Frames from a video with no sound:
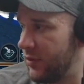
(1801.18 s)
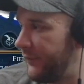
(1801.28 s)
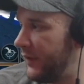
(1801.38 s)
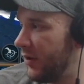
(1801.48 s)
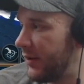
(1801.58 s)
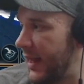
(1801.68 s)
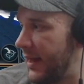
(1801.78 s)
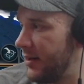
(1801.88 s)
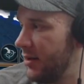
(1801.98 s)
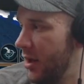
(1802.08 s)
a field
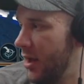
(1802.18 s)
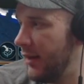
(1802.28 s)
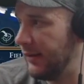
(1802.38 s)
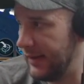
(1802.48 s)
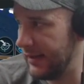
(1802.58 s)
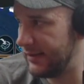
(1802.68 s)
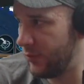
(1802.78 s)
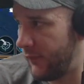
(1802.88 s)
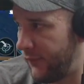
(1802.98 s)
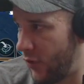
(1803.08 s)
cannon.
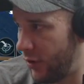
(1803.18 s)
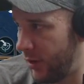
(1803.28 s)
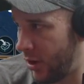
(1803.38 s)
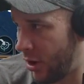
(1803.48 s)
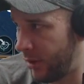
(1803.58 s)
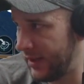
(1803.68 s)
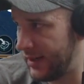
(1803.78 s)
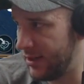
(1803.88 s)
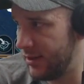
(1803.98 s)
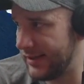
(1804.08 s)
This will form an army
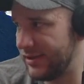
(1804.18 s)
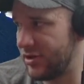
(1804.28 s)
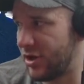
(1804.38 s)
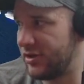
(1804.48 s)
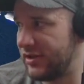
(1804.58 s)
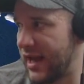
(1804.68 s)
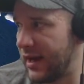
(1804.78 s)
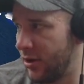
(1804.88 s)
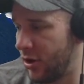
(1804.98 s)
here. This is our second